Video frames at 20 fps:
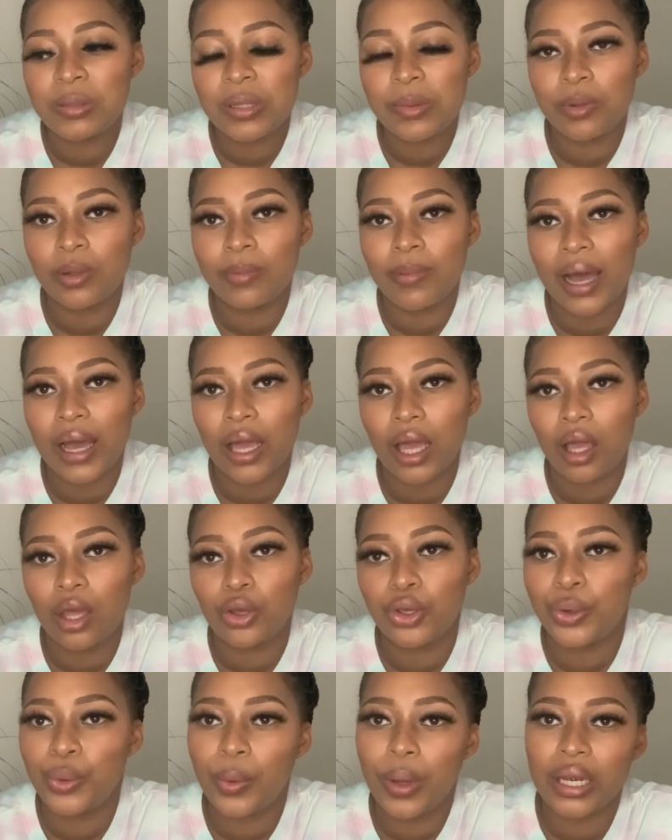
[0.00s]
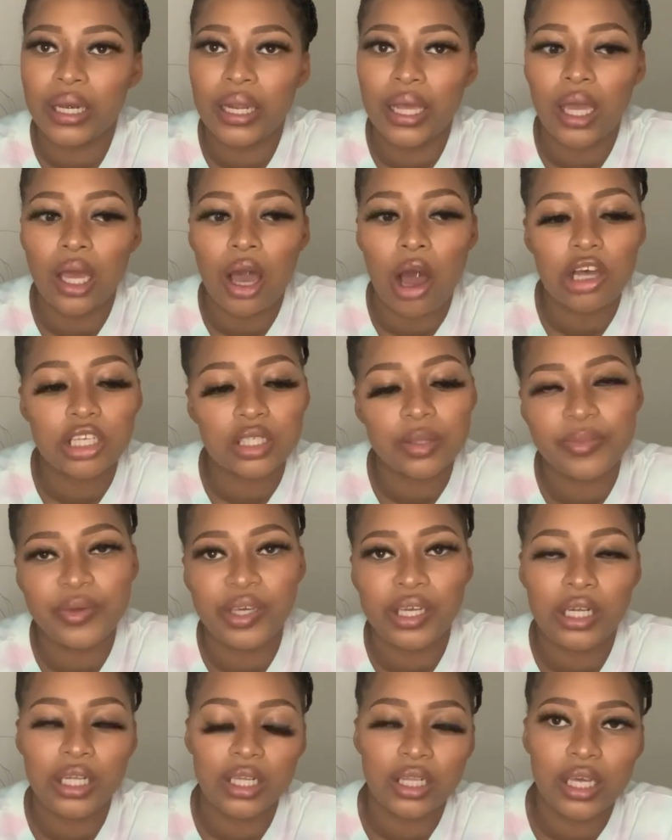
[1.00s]
people back in Q&A, ask me
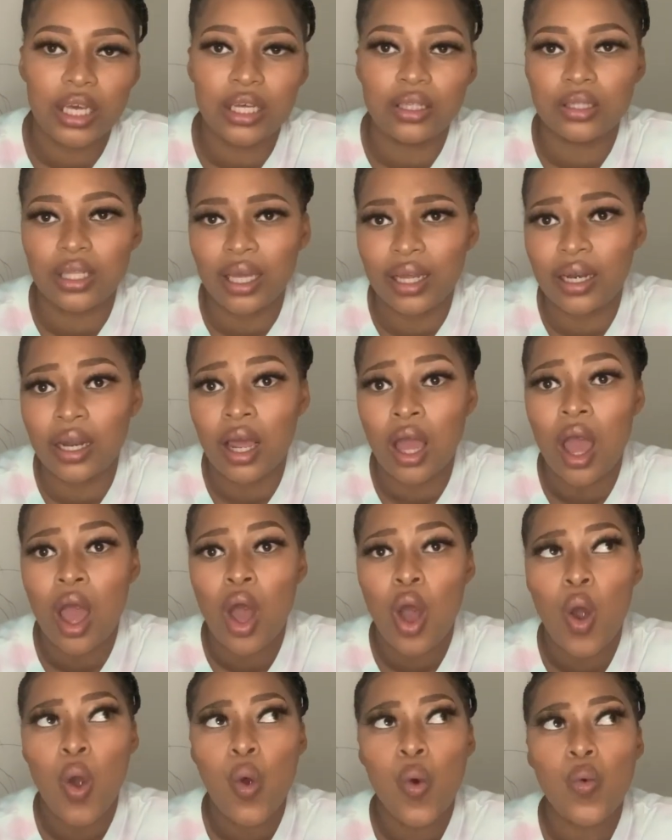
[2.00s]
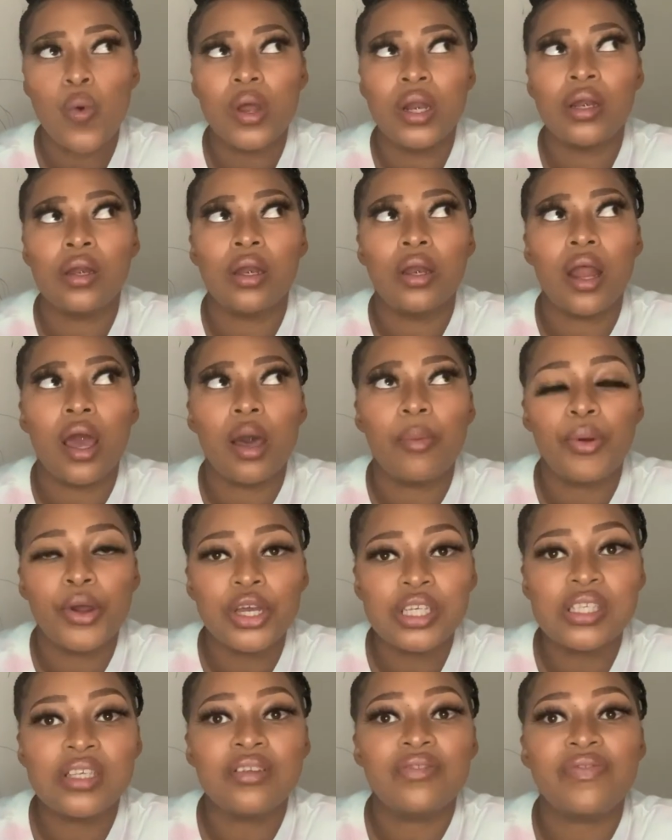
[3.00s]
anything, and then when a
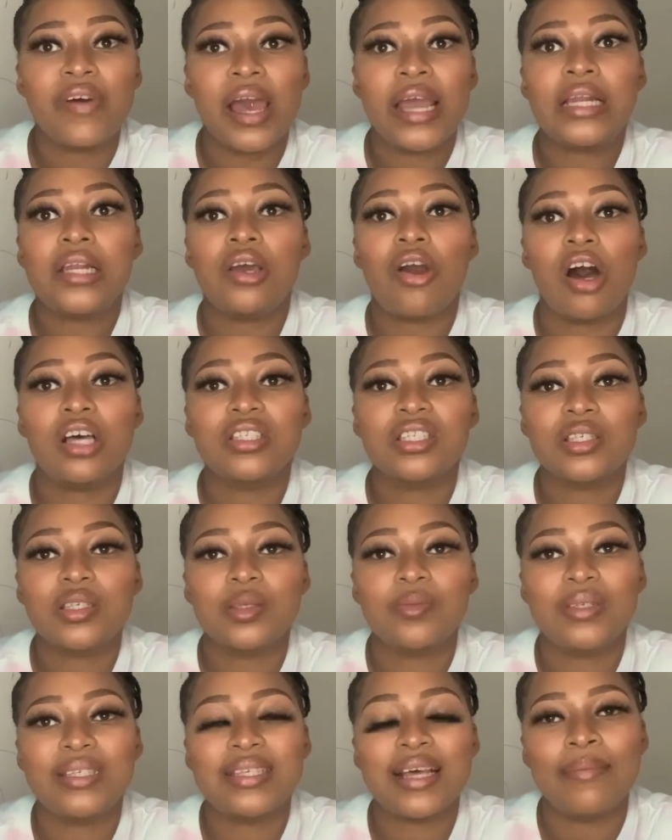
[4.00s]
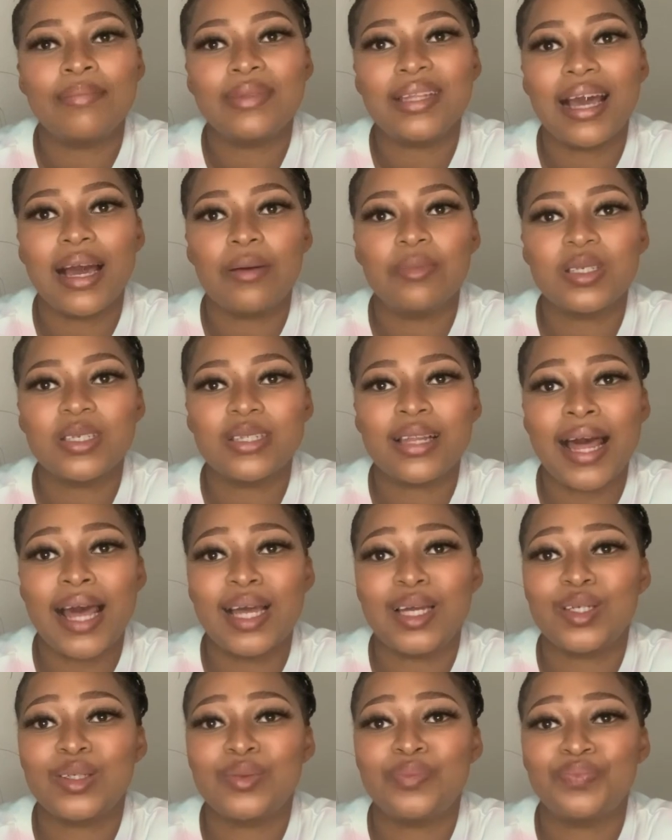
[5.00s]
person finally asks me something, I'm just
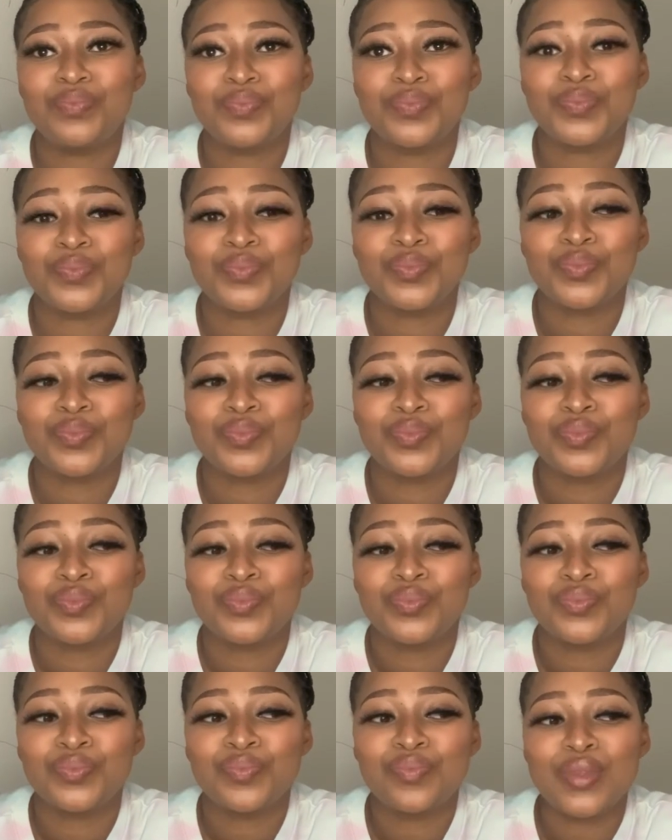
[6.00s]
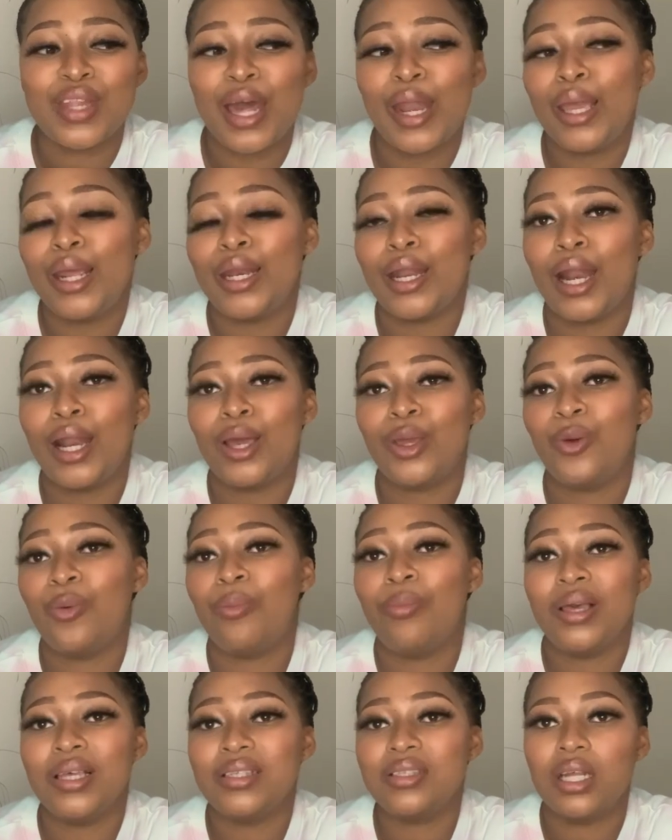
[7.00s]
like, that ain't none of your
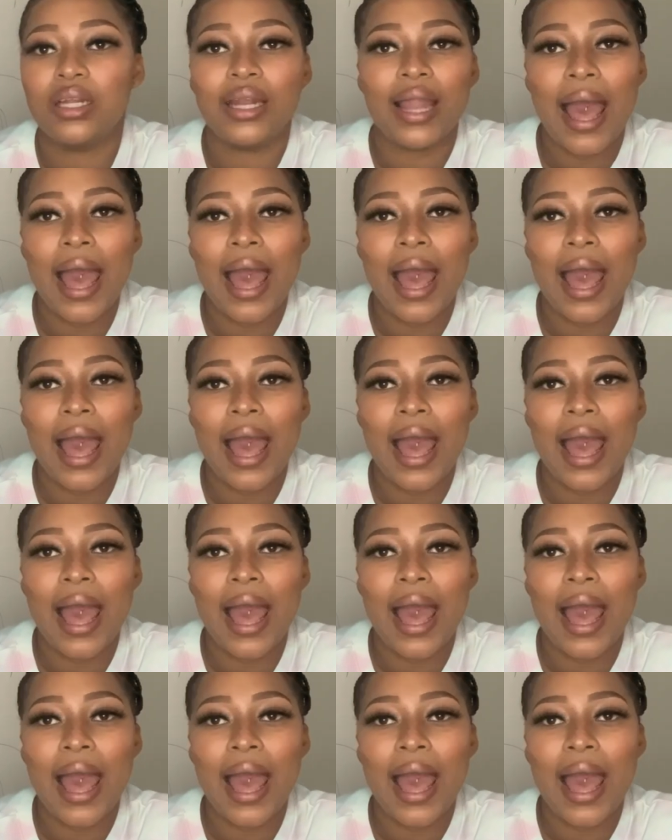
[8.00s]
business.